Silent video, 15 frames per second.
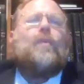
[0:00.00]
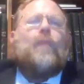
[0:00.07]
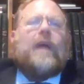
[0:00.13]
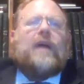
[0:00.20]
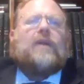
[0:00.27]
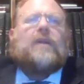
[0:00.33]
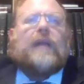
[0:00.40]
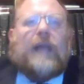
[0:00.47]

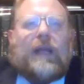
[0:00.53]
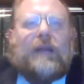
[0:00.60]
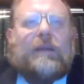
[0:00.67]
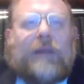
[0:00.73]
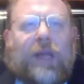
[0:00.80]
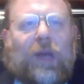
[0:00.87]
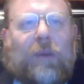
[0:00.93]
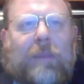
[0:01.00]
will in
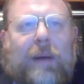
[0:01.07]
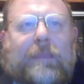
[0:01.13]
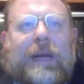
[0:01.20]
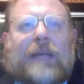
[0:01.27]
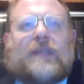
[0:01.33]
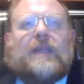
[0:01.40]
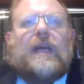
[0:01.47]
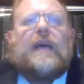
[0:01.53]
kiyum
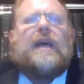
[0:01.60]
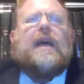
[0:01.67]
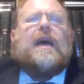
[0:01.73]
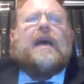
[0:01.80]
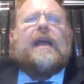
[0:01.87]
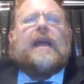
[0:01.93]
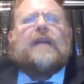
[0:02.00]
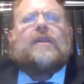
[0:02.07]
ma'aseh.
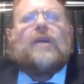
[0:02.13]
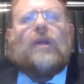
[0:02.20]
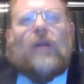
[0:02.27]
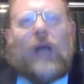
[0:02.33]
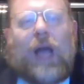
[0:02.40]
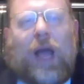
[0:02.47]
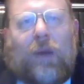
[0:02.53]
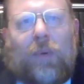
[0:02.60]

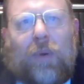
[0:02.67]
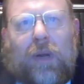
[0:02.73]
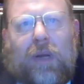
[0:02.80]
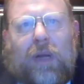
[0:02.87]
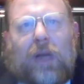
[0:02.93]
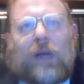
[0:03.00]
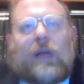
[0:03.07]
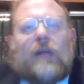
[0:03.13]

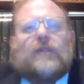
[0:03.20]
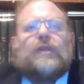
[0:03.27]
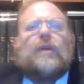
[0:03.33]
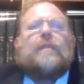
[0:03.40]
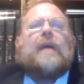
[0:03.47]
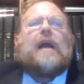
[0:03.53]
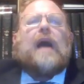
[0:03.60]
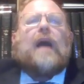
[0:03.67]
Because
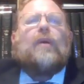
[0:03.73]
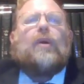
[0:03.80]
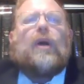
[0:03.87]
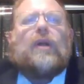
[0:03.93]
you're my God.